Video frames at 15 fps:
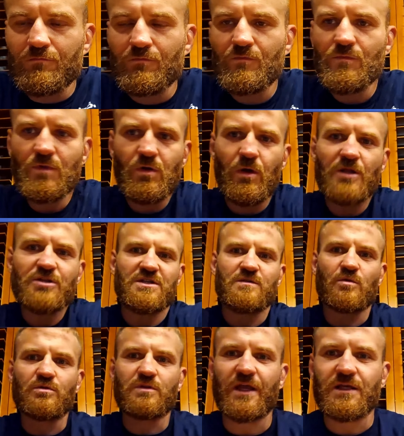No, I just
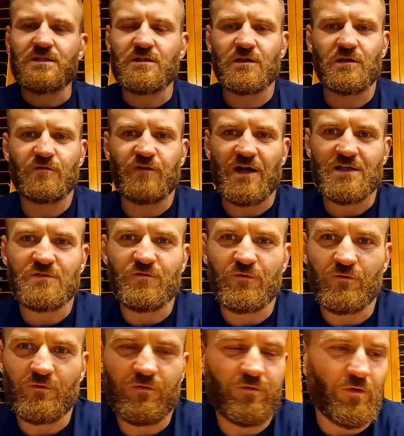want to thank fans
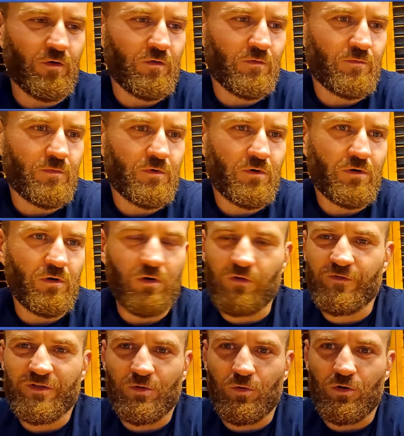from all
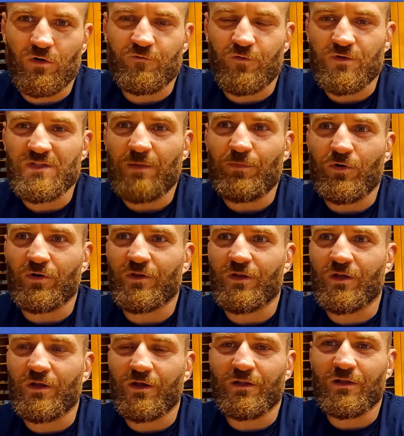over the world for
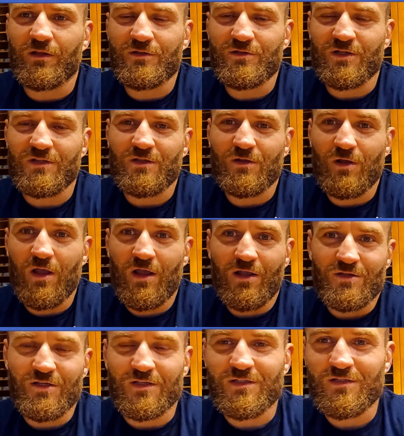supporting and
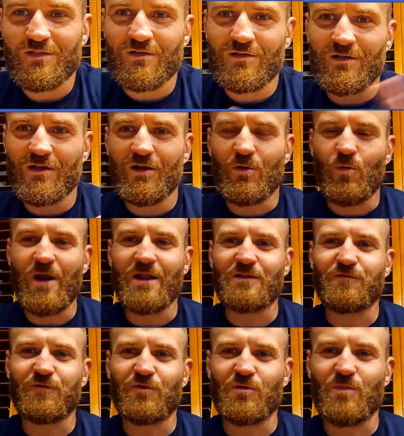just wait
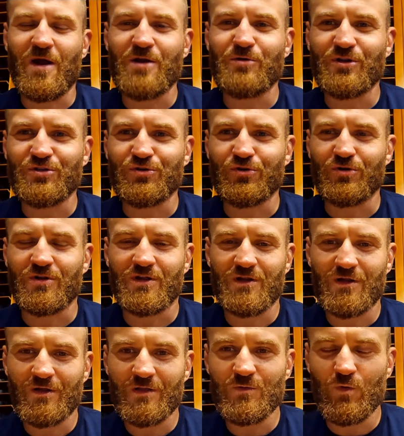for my return.
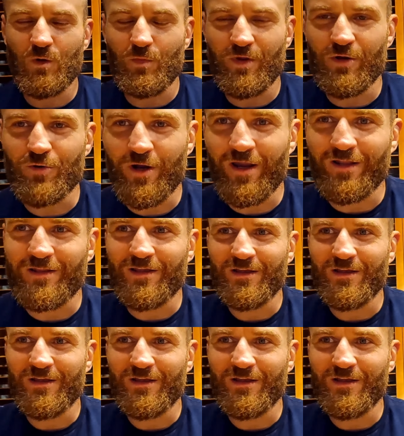It will be great.